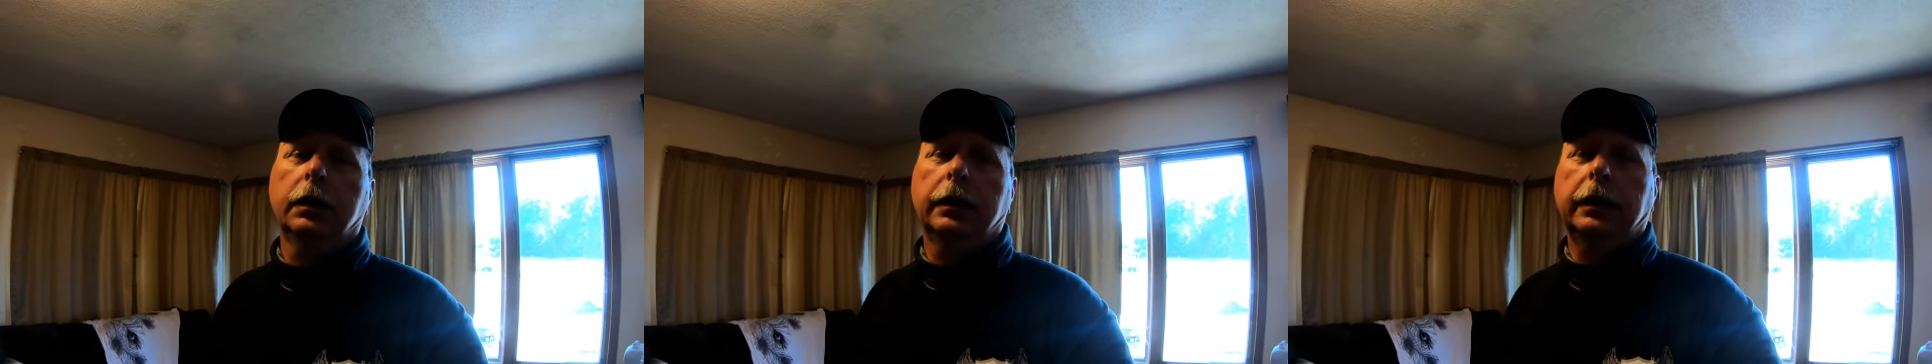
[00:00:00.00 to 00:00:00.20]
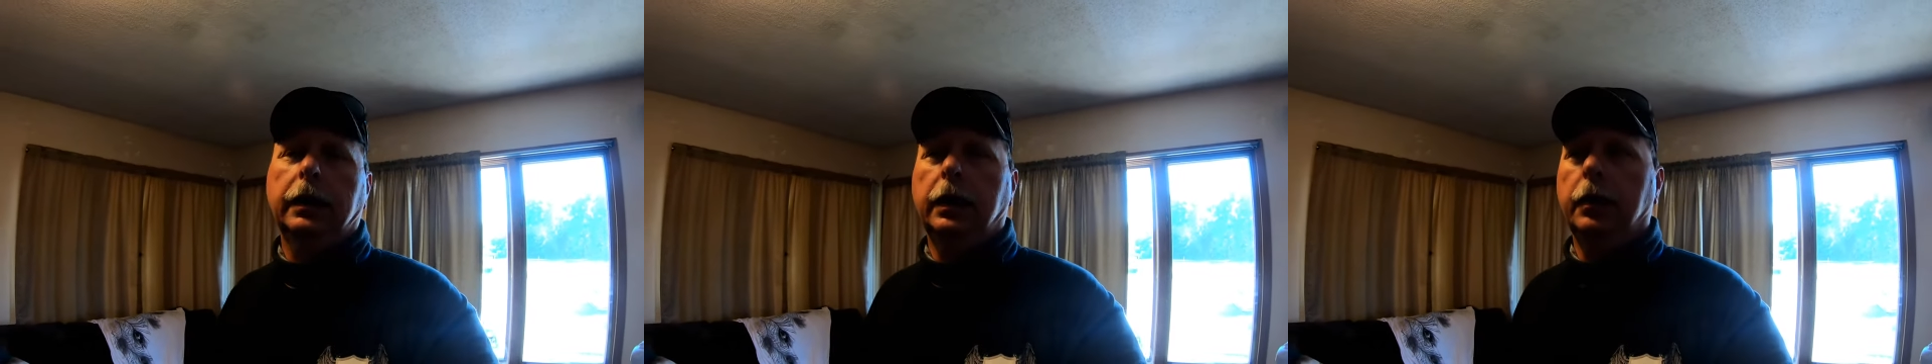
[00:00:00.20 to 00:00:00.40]

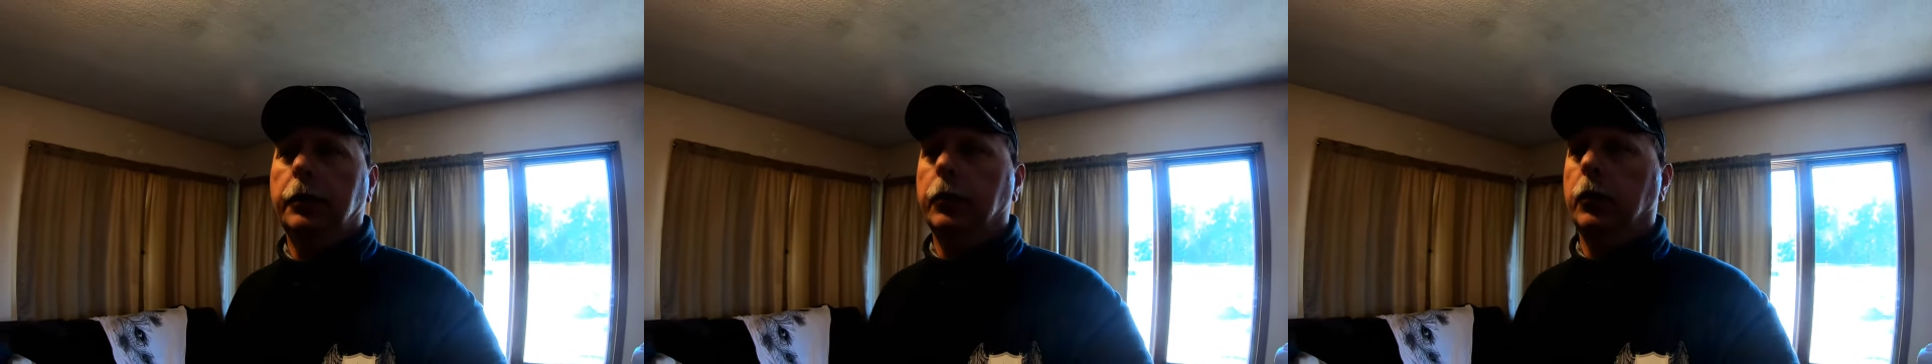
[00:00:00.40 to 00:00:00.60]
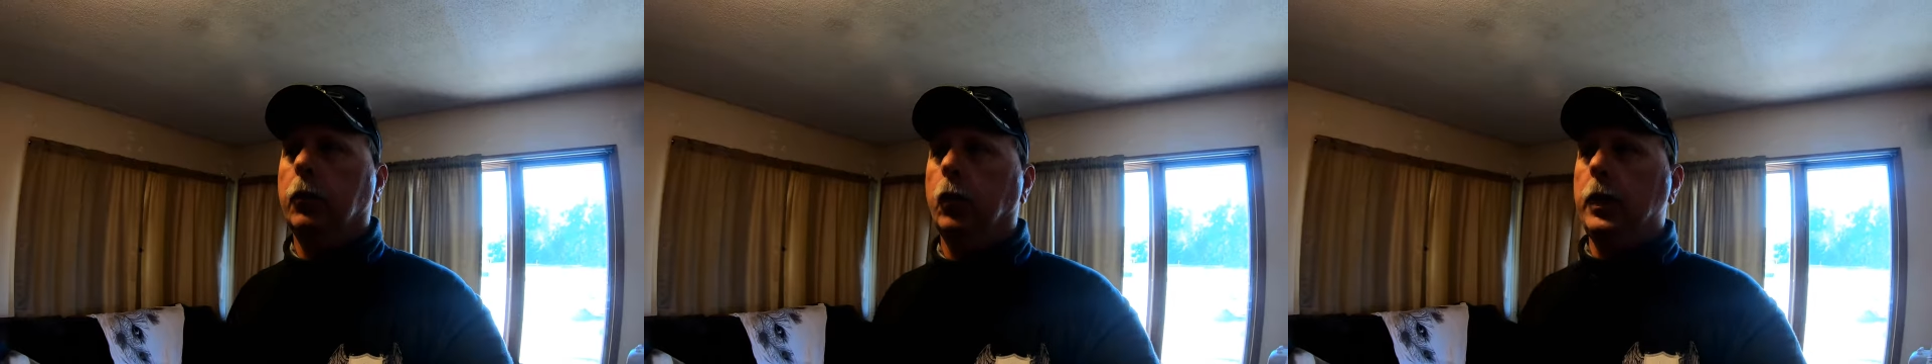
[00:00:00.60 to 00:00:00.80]

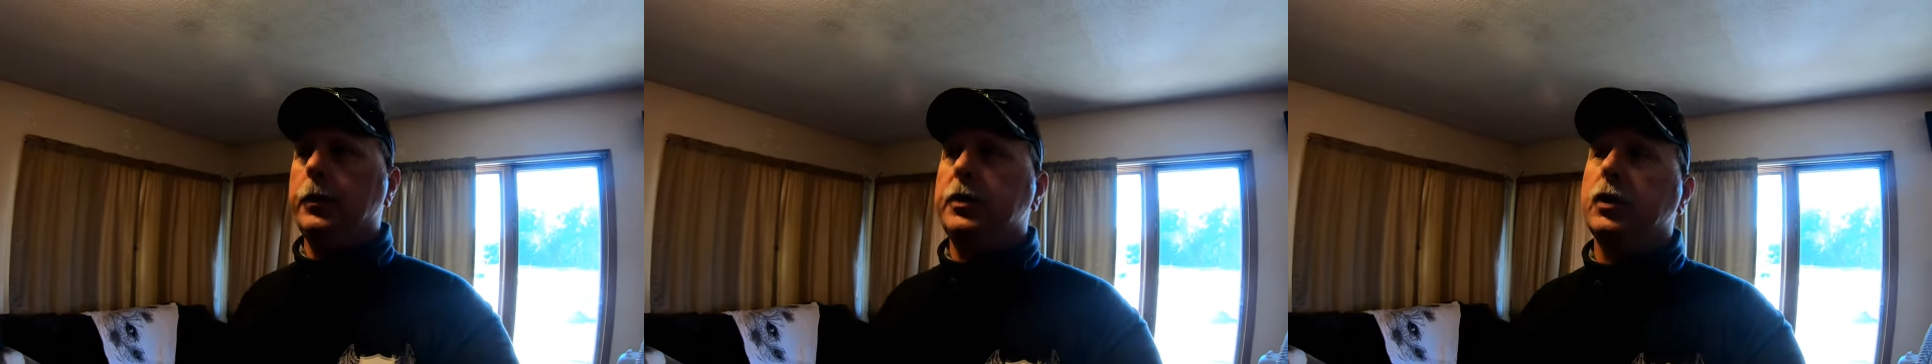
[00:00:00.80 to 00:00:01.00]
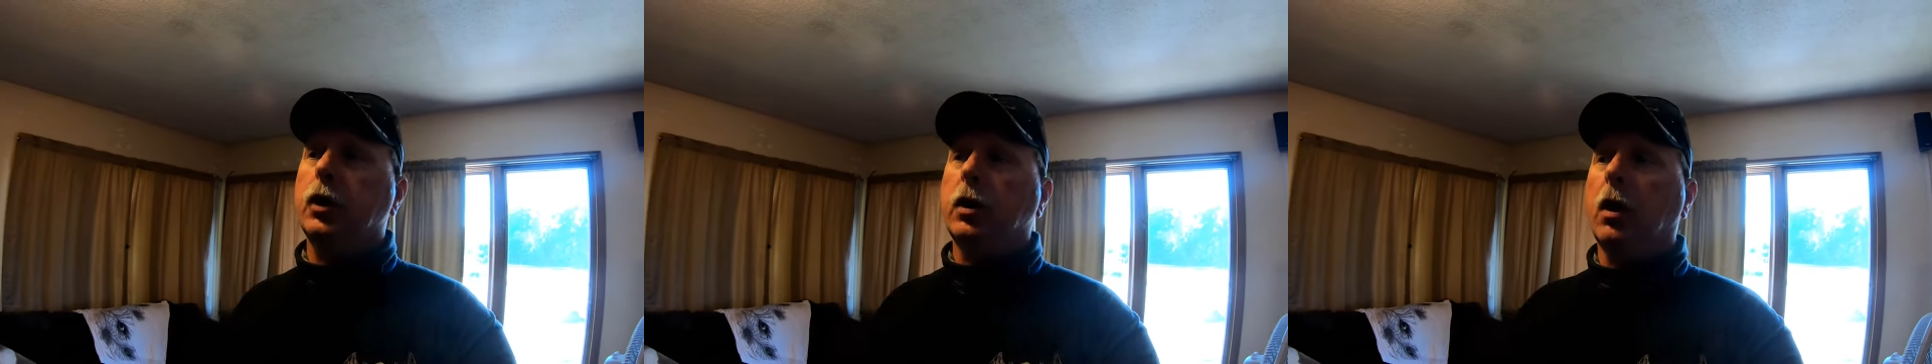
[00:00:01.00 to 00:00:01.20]
um, we
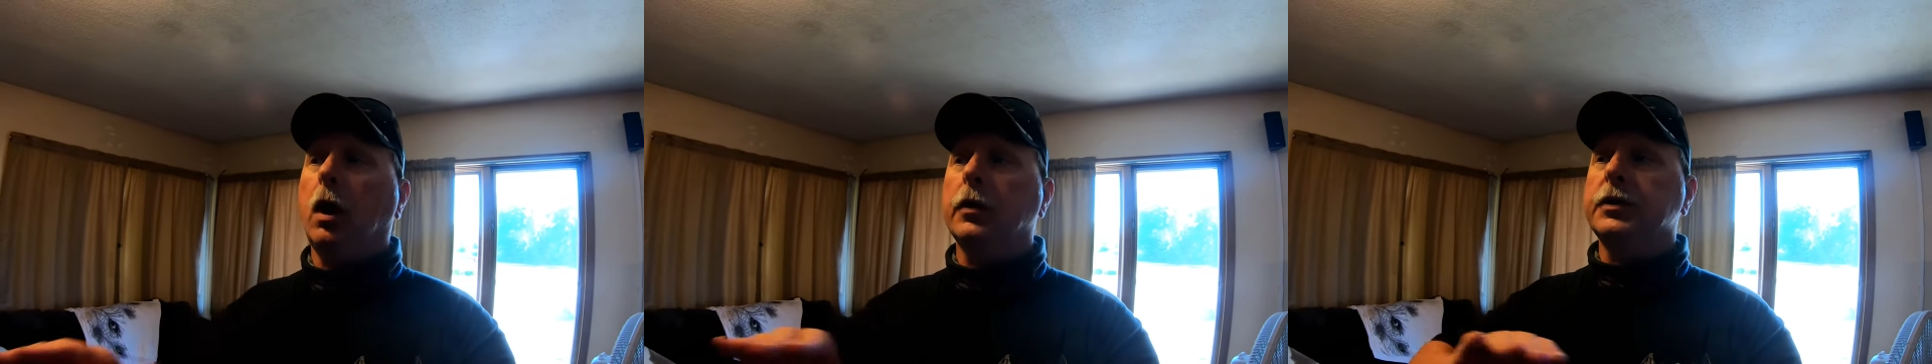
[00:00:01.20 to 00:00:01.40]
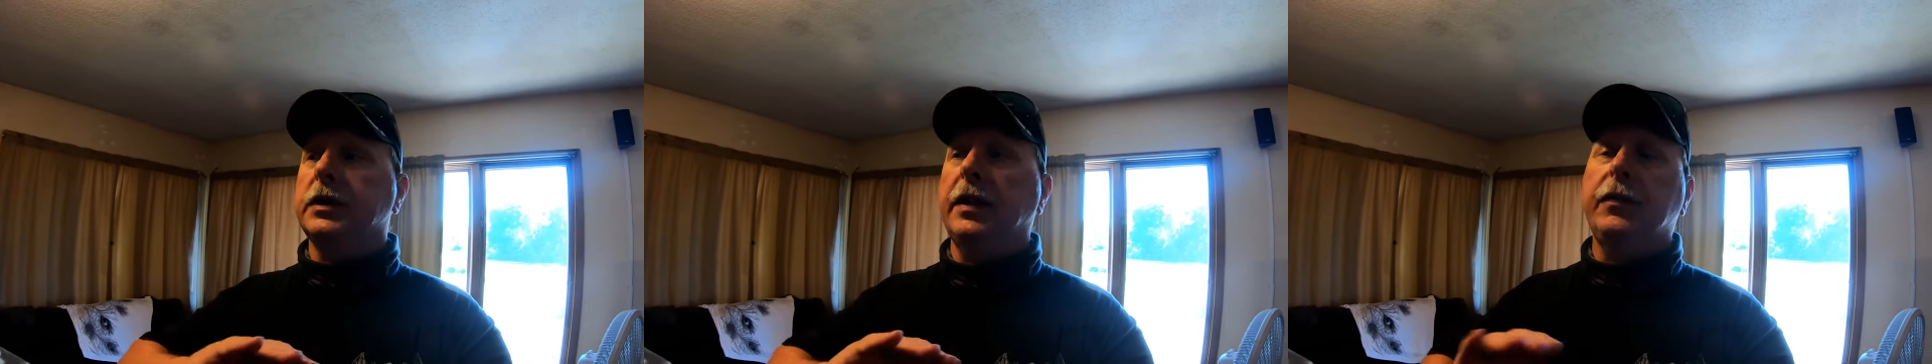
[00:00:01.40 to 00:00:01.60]
took all
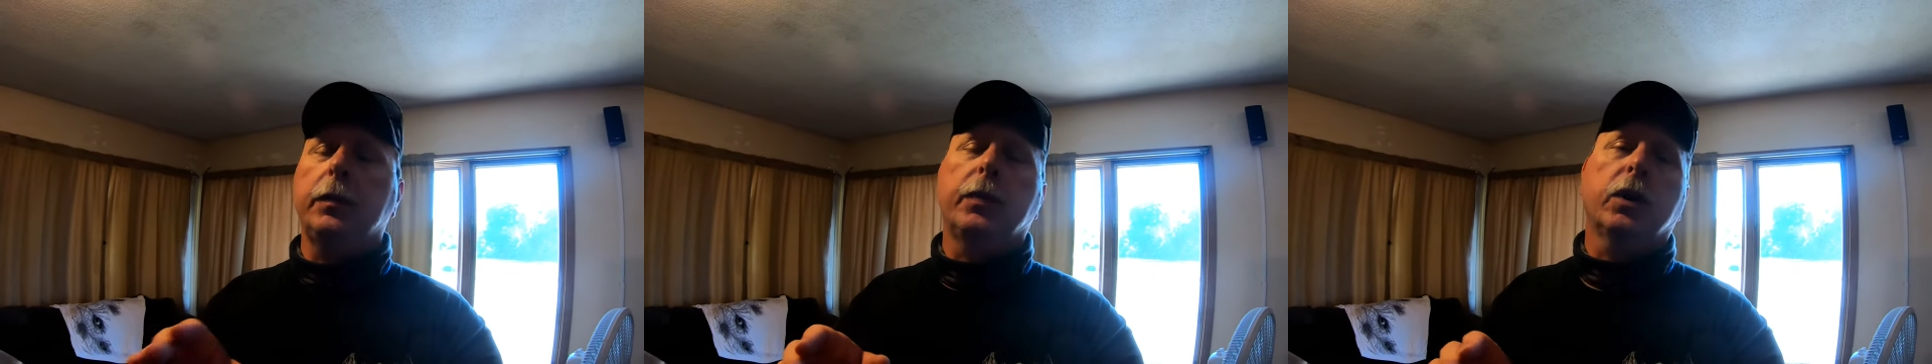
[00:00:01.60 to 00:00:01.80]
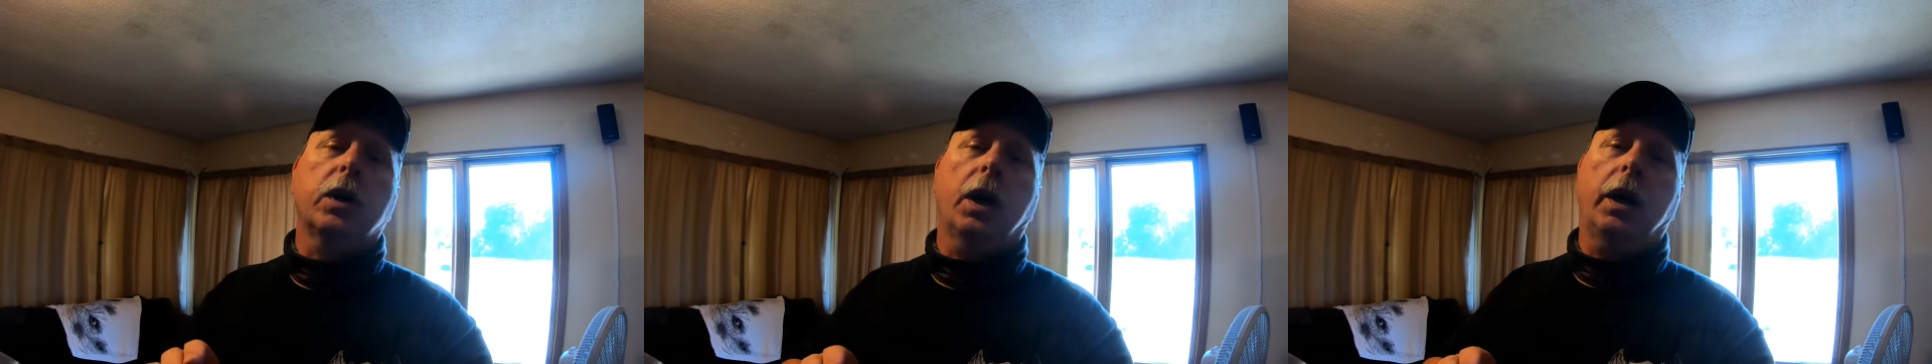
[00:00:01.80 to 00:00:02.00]
safety
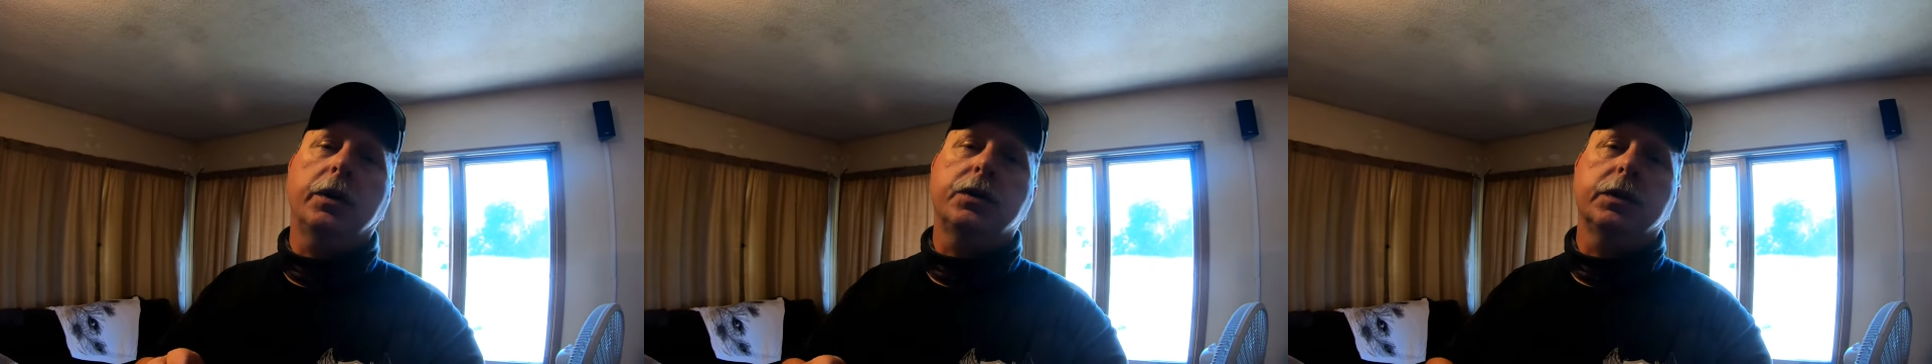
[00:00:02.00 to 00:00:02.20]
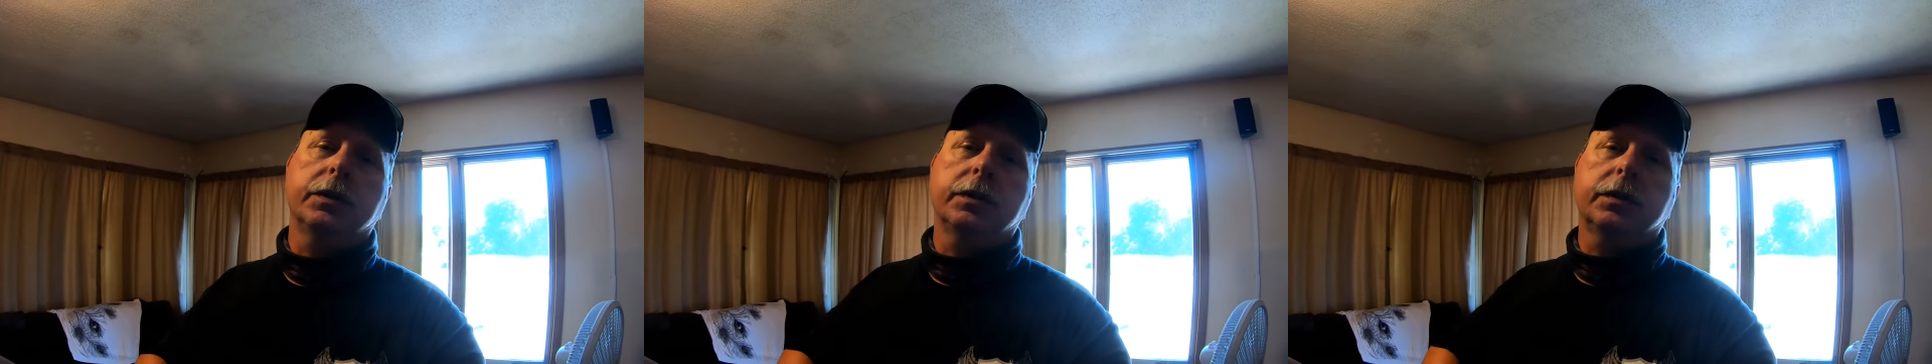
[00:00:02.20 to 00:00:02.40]

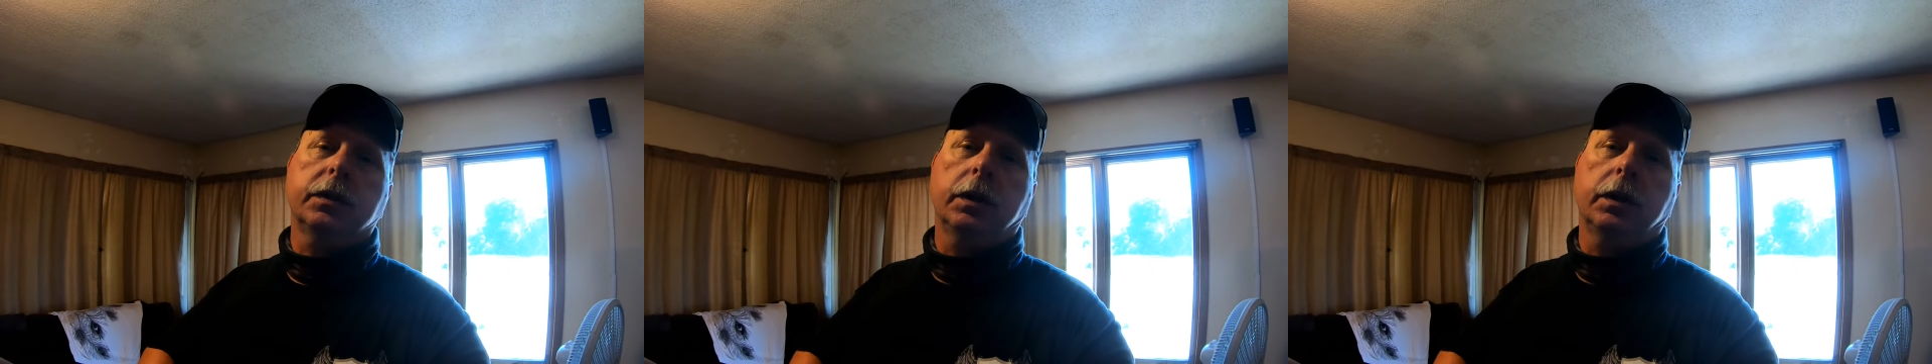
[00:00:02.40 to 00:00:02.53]
precautions,